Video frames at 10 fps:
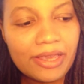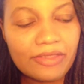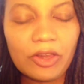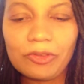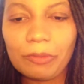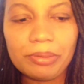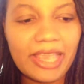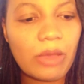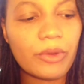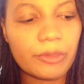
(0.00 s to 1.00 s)
there's a
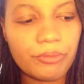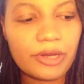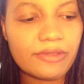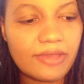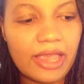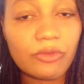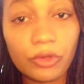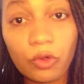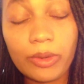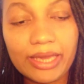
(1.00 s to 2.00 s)
plan where the princess or the
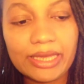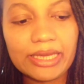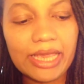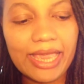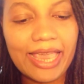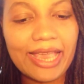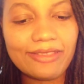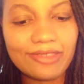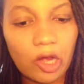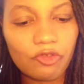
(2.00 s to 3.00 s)
queen and
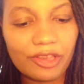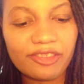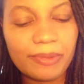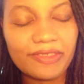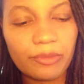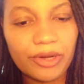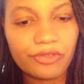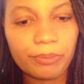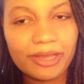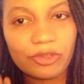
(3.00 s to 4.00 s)
Sarah Jane Smith and someone else are
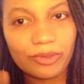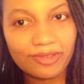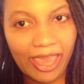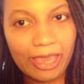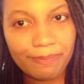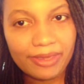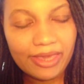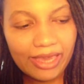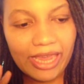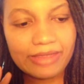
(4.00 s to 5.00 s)
planning to escape,
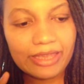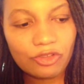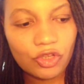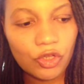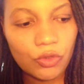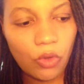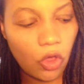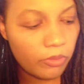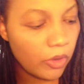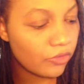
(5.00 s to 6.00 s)
and they do
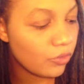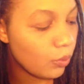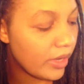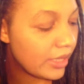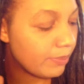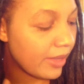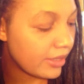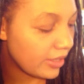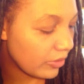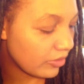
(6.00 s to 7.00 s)
almost with, but
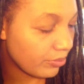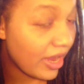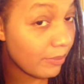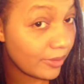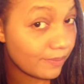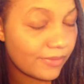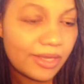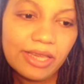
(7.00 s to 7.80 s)
here's a problem.